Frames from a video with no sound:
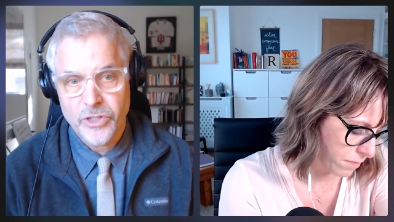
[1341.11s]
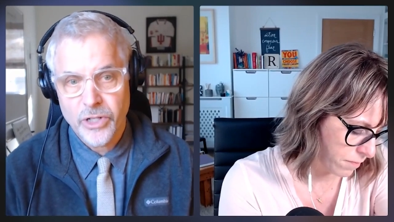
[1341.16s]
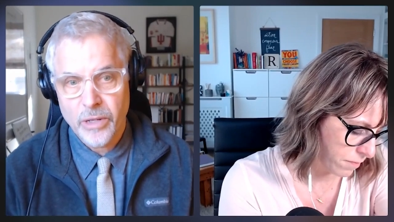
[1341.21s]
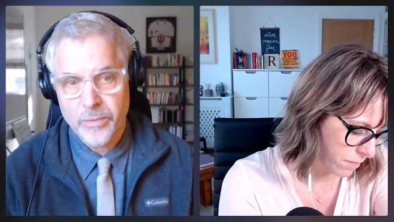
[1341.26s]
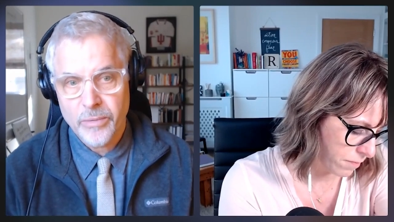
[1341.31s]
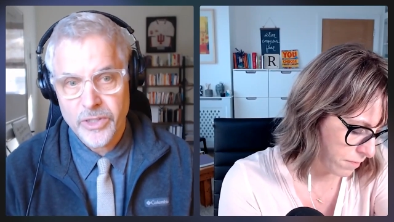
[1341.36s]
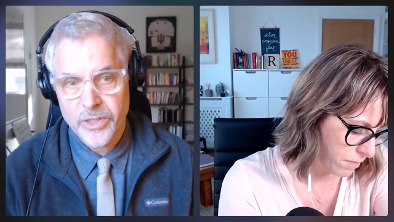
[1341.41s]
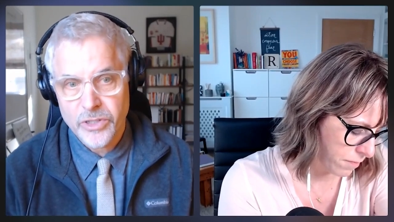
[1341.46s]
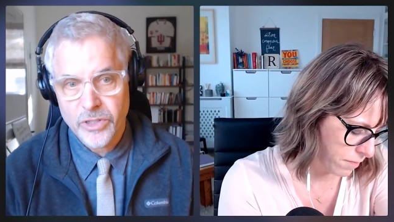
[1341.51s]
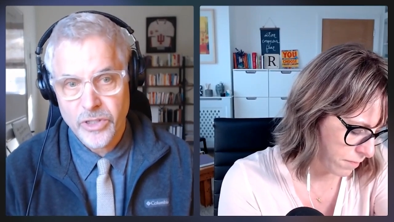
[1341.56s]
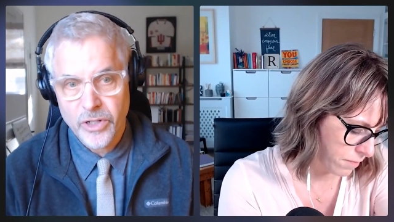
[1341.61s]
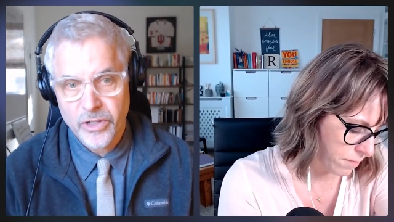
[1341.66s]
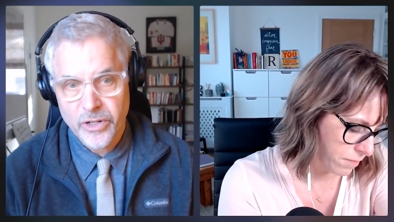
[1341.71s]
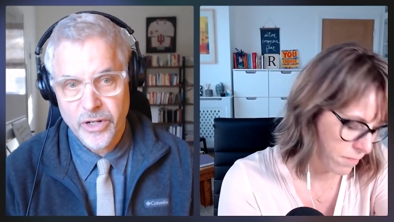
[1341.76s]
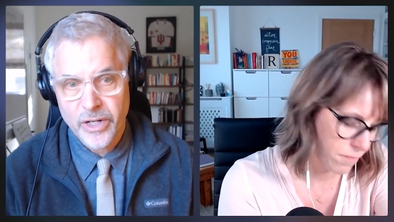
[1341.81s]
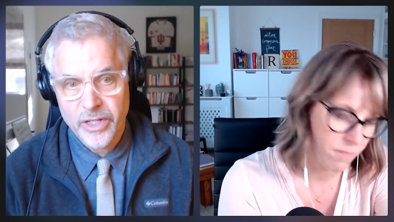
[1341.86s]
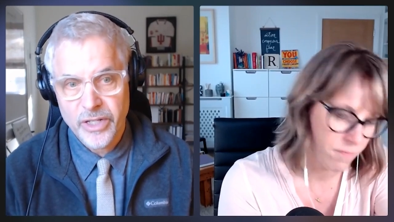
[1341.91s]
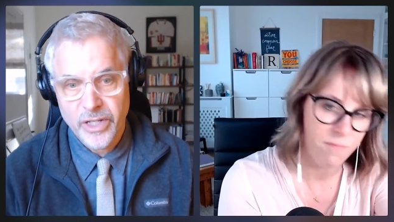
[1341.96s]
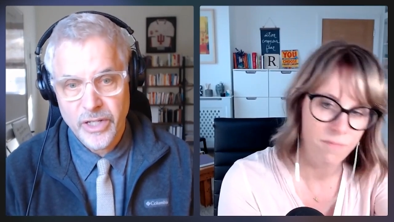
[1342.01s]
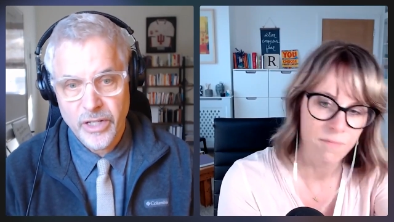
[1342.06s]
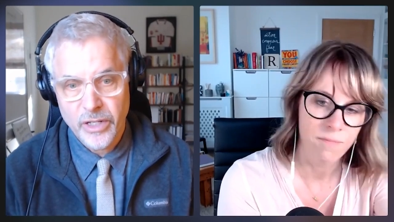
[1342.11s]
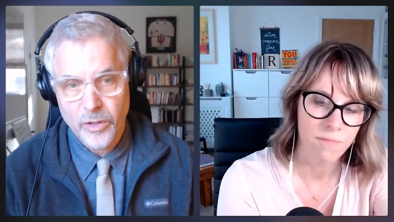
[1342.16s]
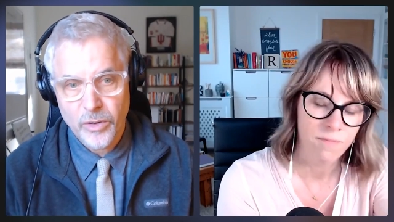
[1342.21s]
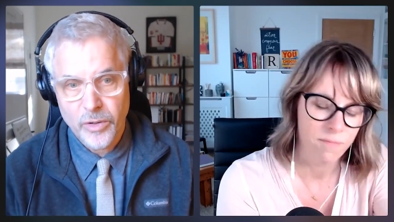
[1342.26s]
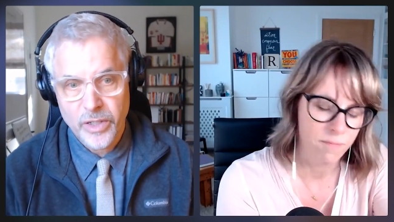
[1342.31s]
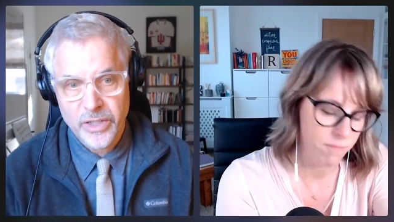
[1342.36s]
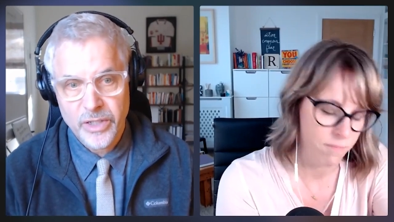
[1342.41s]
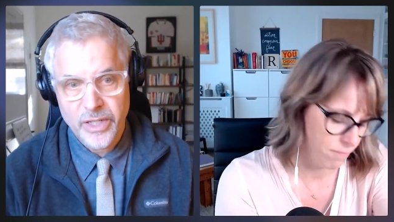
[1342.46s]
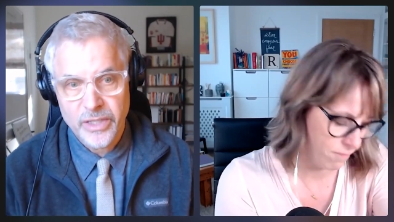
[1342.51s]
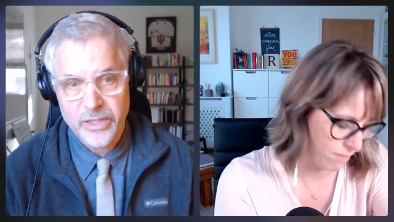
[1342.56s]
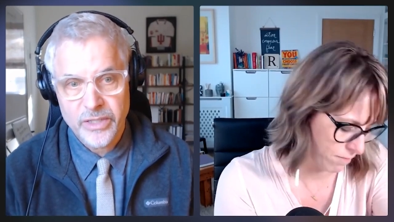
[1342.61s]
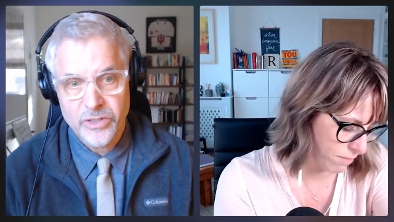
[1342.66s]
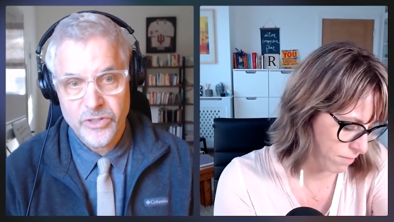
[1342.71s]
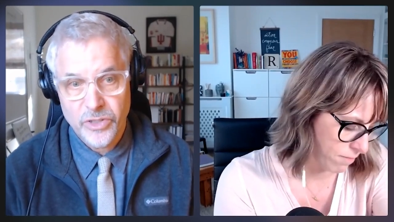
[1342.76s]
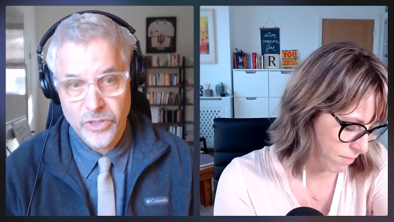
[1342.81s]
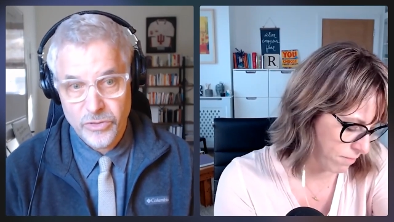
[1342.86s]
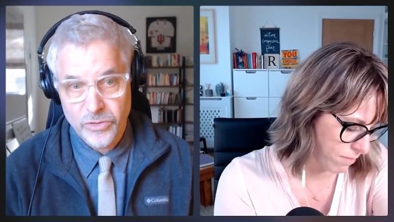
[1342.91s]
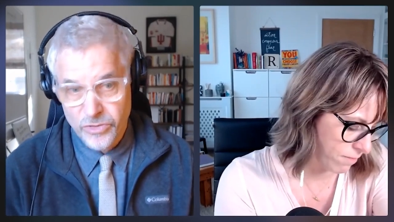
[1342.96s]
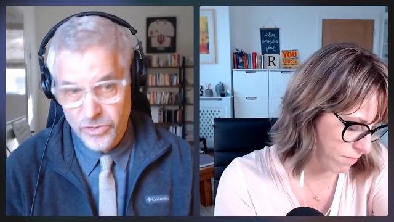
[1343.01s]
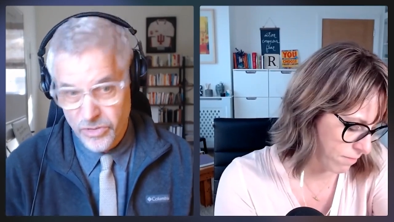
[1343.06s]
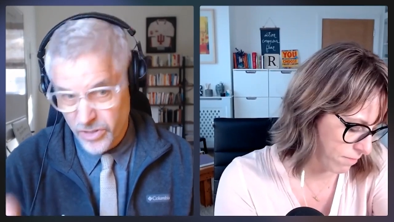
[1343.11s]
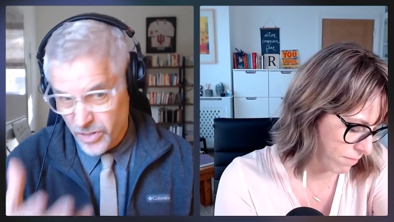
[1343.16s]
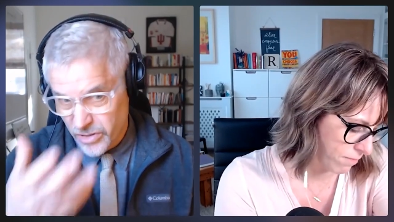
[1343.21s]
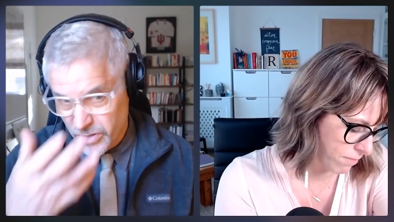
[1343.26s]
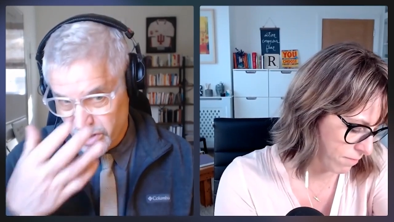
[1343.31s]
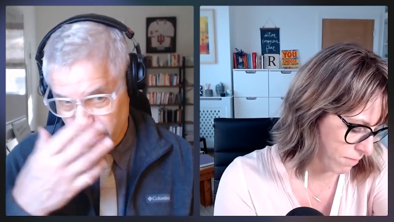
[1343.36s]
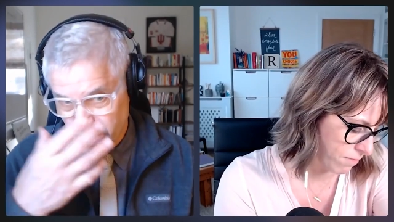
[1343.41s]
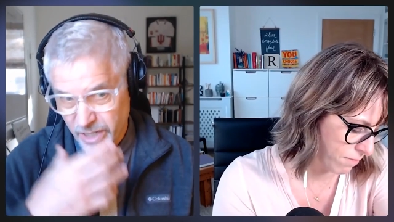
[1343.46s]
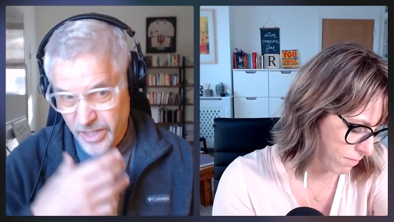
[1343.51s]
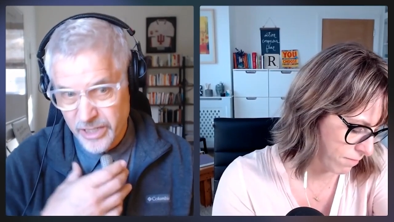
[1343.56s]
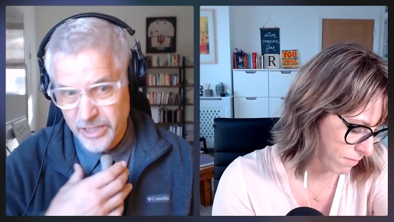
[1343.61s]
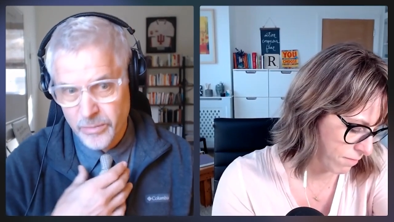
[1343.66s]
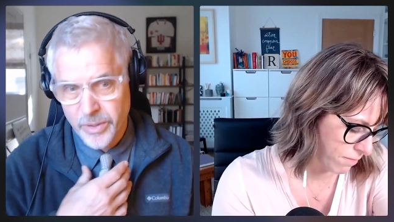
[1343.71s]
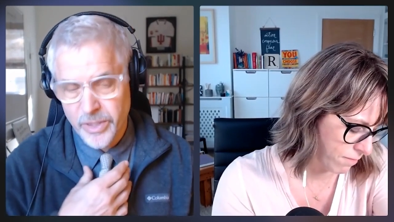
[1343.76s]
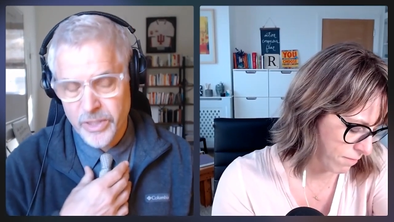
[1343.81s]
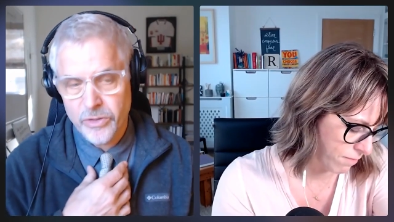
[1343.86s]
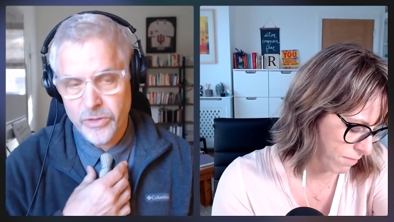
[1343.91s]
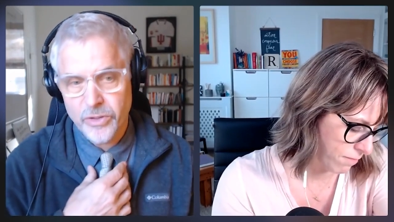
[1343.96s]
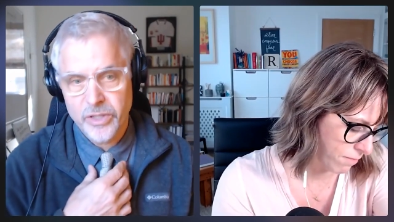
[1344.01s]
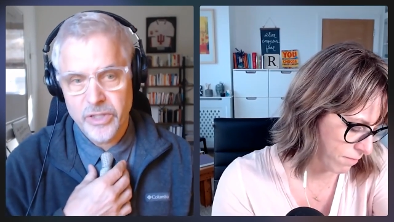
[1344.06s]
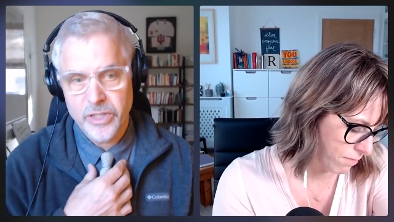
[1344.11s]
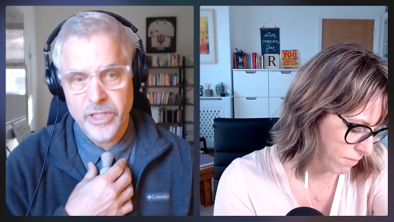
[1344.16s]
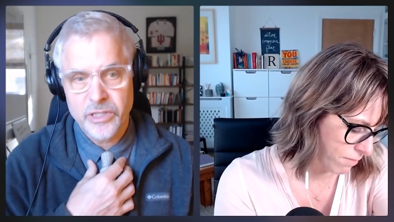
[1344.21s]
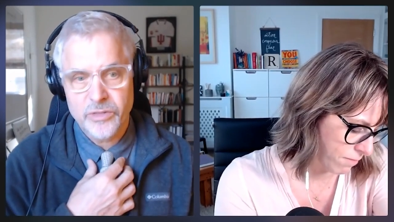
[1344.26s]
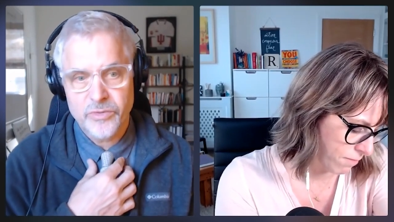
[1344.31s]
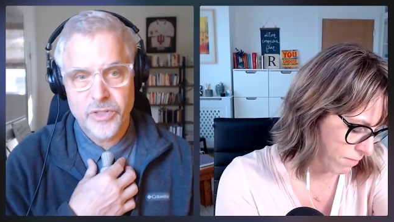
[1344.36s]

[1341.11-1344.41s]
Speaker 1: not sure how much longer I can keep going like this. And you start to contemplate doing